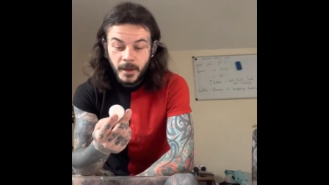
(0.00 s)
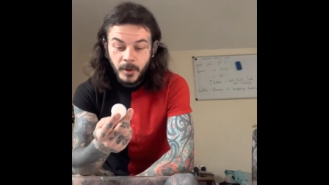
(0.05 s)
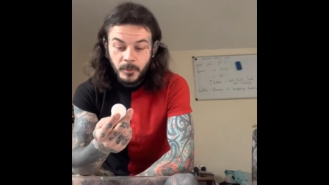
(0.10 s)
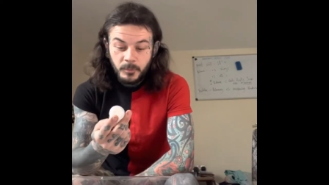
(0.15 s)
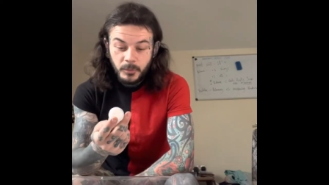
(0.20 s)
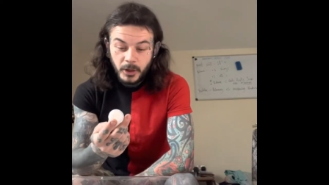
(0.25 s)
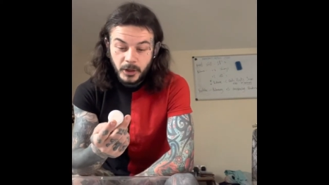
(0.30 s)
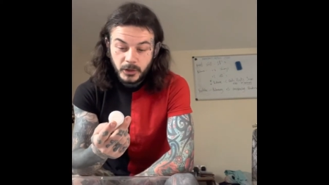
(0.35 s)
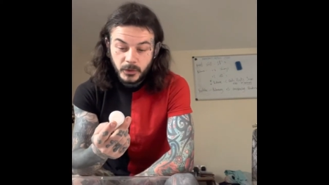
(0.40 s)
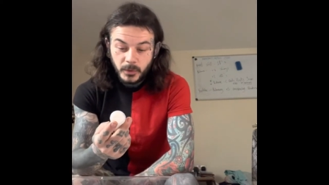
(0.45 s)

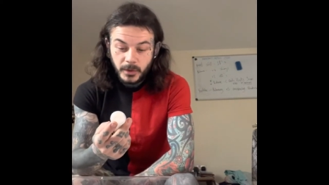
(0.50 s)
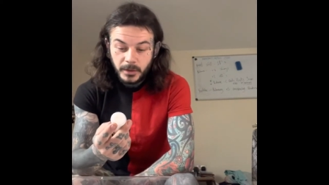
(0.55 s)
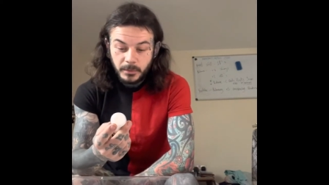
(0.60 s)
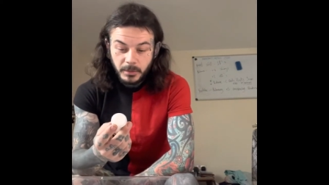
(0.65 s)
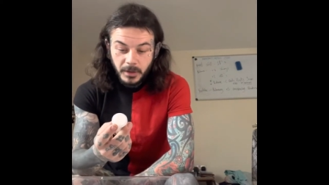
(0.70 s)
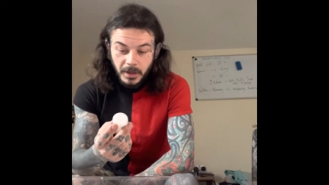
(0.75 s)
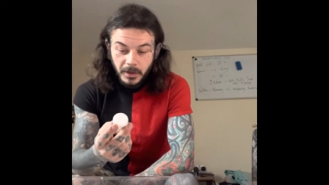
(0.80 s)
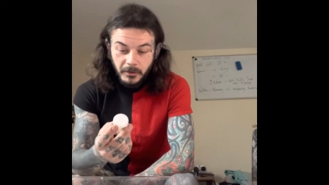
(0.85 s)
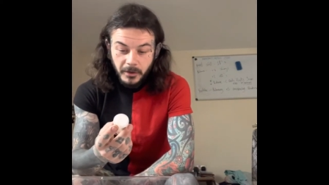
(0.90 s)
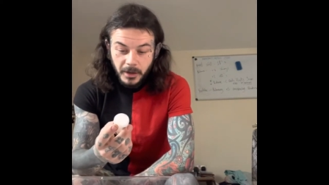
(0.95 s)
Prashwap
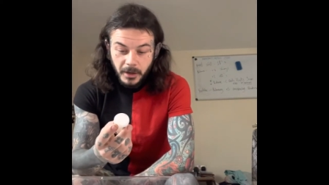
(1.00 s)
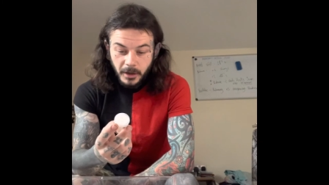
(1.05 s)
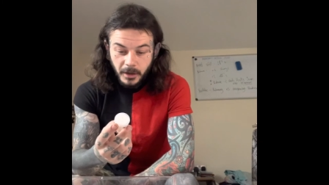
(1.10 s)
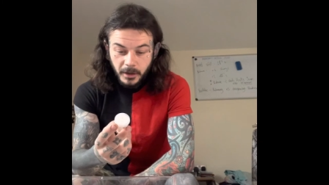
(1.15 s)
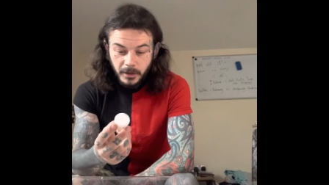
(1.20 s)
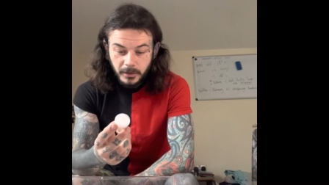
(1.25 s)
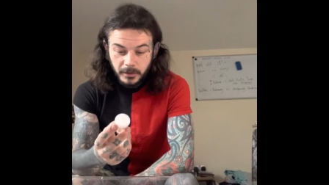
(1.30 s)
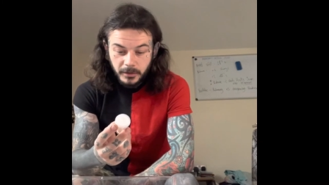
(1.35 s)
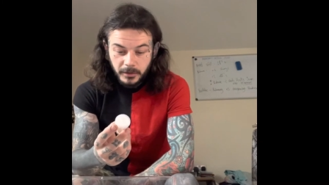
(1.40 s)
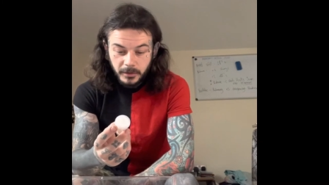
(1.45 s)

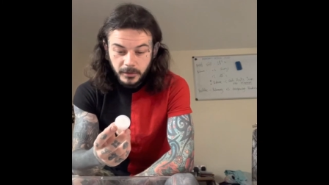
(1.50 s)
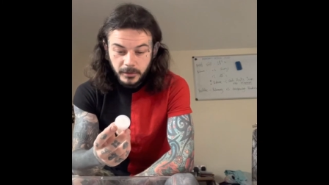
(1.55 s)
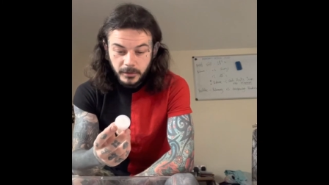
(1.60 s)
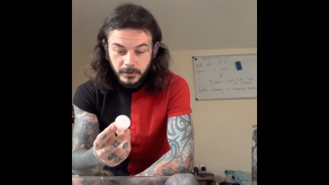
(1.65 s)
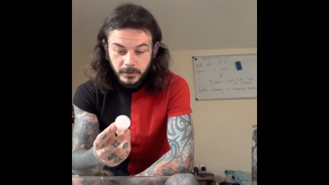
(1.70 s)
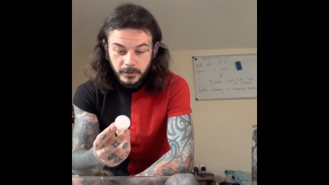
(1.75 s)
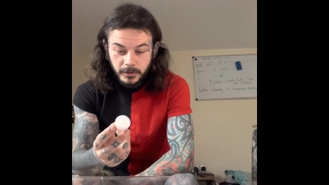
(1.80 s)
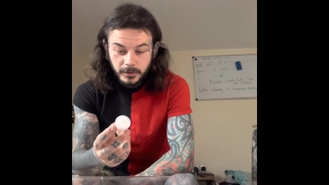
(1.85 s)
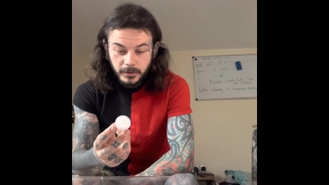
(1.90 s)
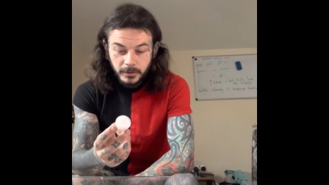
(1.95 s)
Kirikan
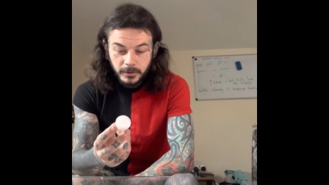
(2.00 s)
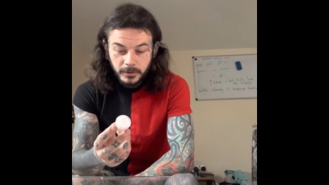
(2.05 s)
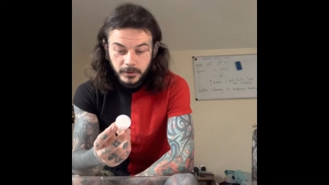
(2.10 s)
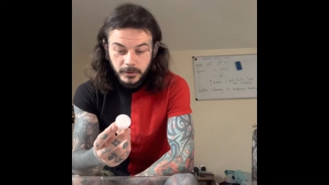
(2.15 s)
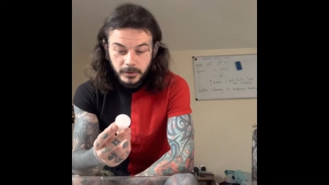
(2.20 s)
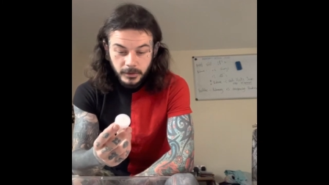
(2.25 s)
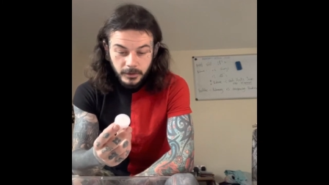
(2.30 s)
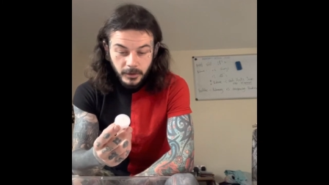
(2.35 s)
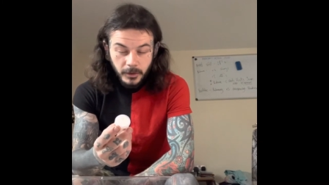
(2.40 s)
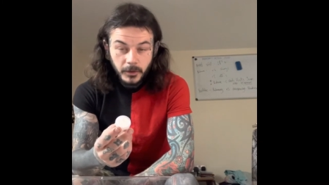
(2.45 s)

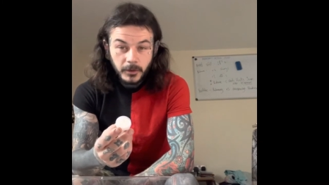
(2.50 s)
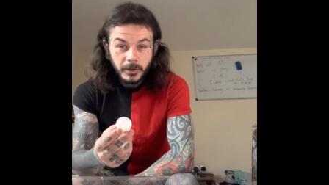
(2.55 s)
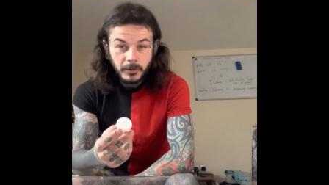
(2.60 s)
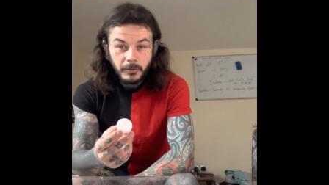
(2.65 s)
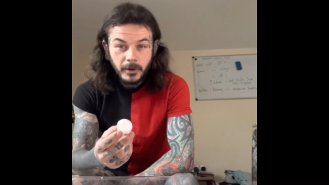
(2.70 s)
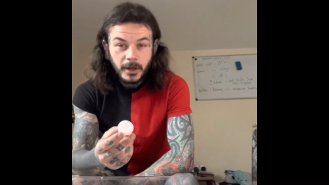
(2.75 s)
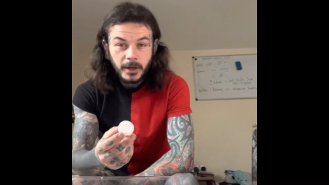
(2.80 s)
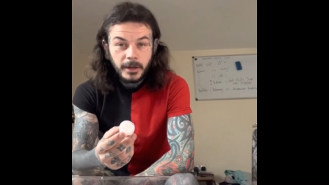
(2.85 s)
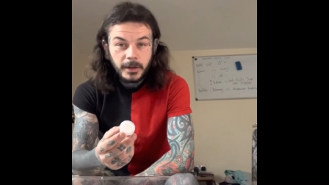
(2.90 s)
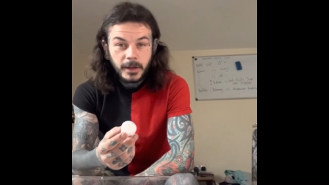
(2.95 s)
only
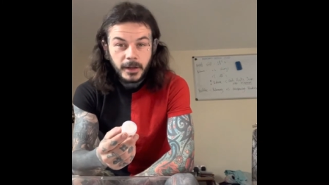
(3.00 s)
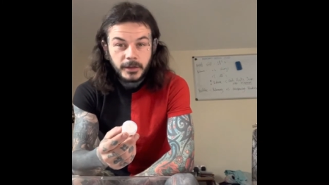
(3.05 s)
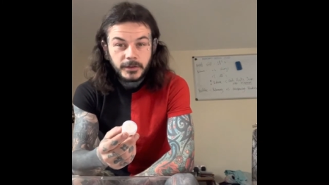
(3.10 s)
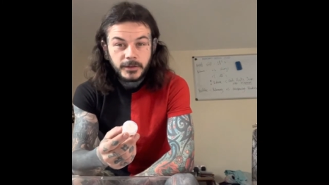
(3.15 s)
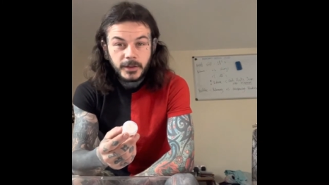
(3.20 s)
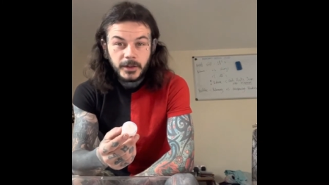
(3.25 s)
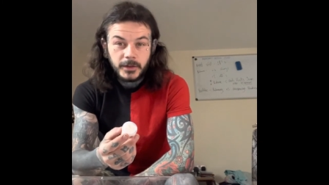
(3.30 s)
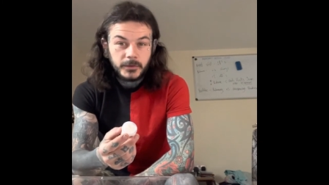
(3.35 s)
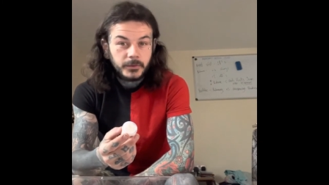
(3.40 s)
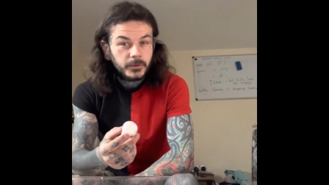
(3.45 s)
really gets
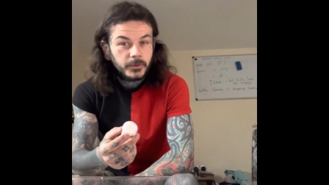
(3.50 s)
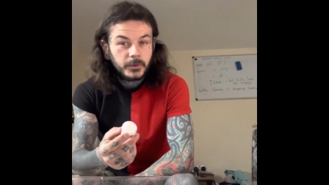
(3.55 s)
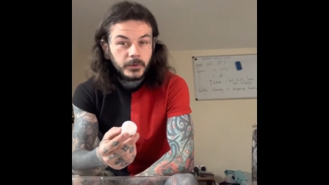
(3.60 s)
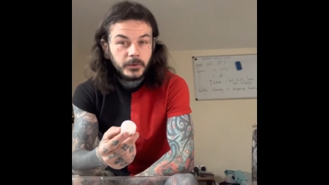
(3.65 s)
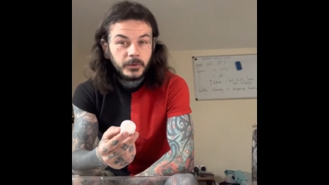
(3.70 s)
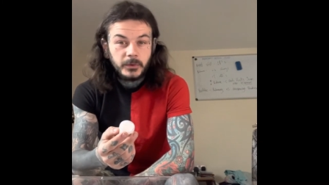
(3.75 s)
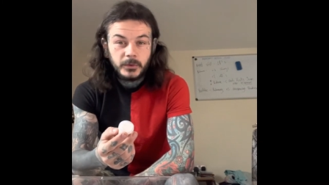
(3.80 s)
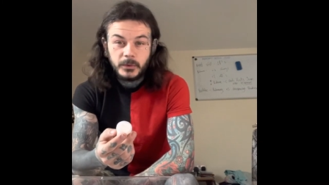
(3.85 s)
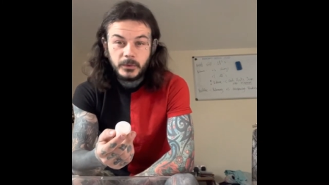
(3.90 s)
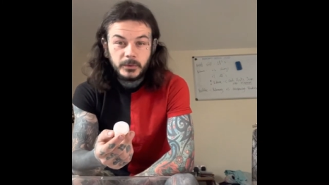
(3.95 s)
down
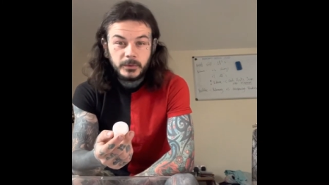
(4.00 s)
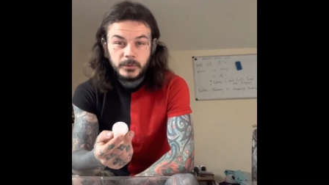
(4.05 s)
to